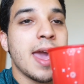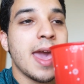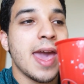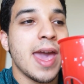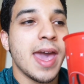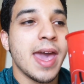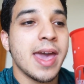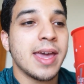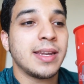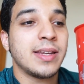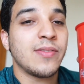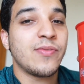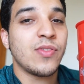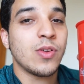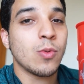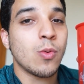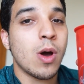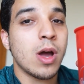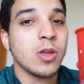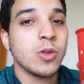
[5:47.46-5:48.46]
And if
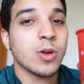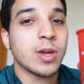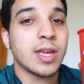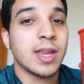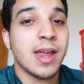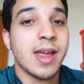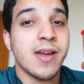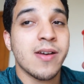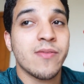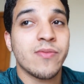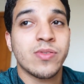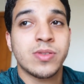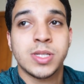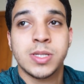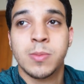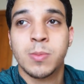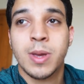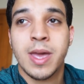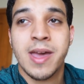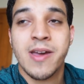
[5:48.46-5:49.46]
you want, you can have
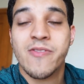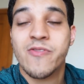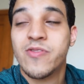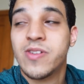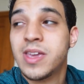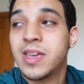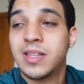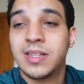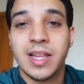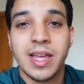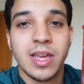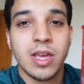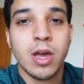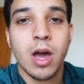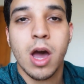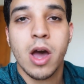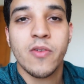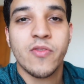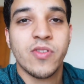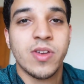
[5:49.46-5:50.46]
some caffeine, like
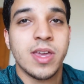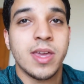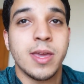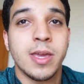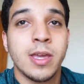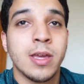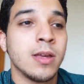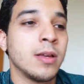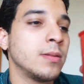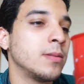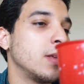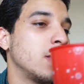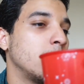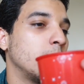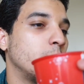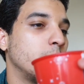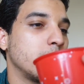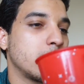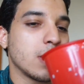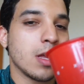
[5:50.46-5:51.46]
coffee
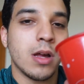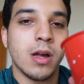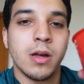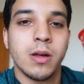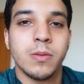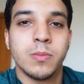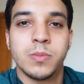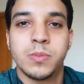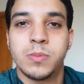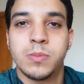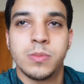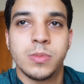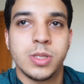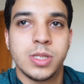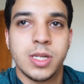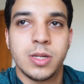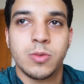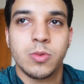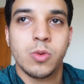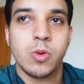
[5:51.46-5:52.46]
with
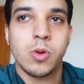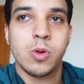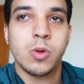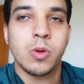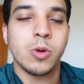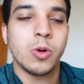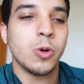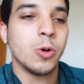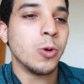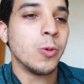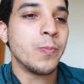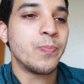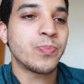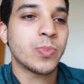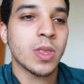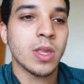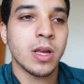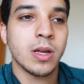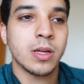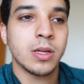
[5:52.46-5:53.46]
zero
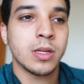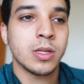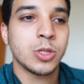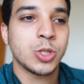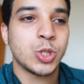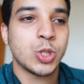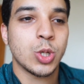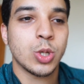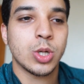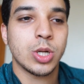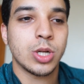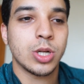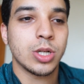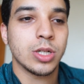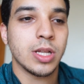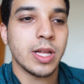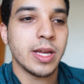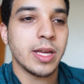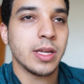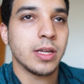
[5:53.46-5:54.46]
sugar.
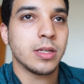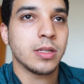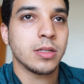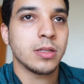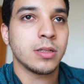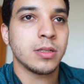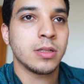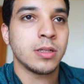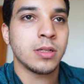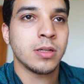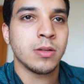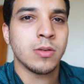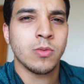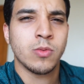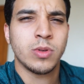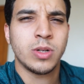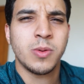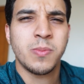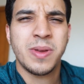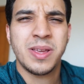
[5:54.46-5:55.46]
Like,
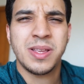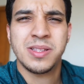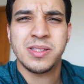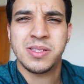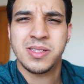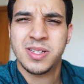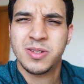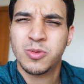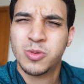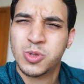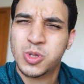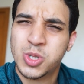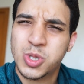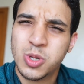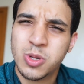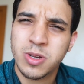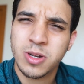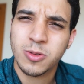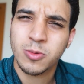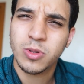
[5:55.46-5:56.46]
what do you mean zero sugar?